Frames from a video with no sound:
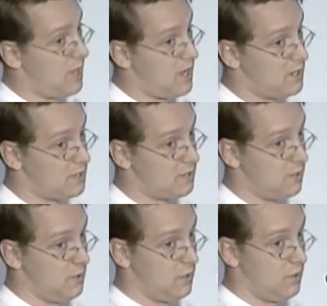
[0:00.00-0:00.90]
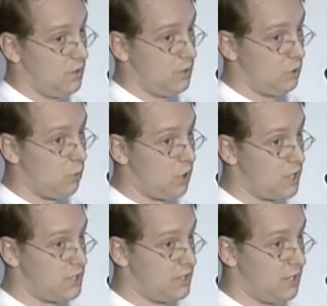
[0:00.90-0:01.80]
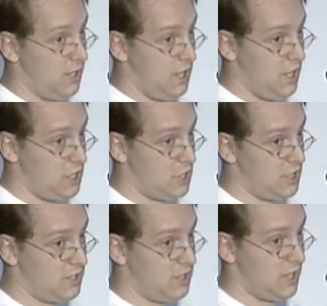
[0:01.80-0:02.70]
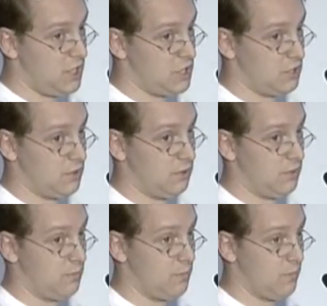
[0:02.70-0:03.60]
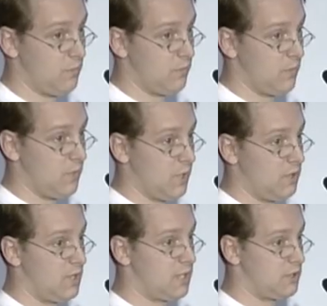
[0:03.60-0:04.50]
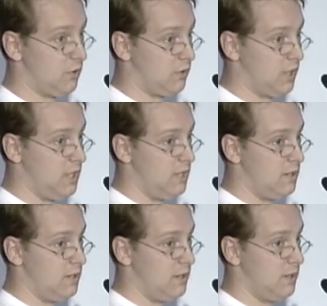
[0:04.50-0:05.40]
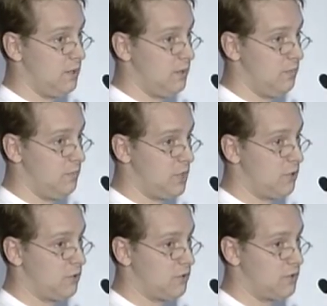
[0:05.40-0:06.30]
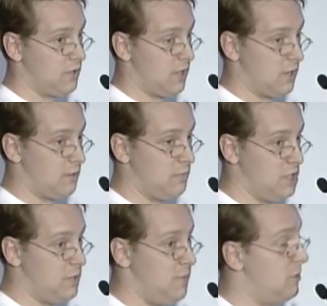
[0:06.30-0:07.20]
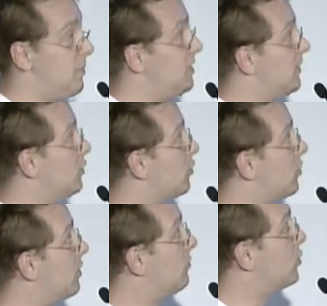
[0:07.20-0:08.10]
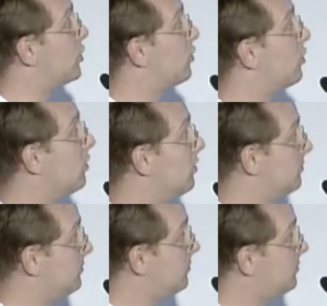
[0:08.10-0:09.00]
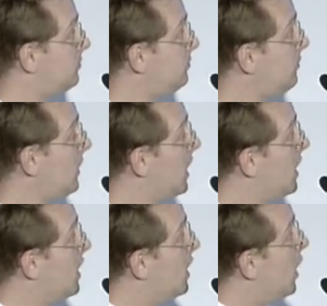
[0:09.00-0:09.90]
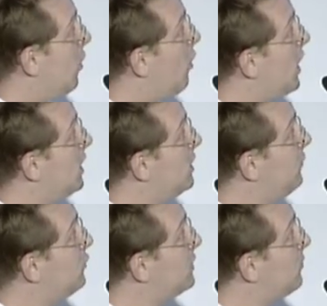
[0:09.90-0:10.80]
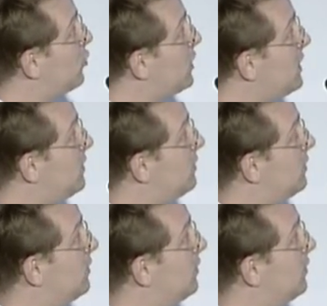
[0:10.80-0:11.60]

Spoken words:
paths towards each destination. That's only because BGP is path vector protocol. While if you separate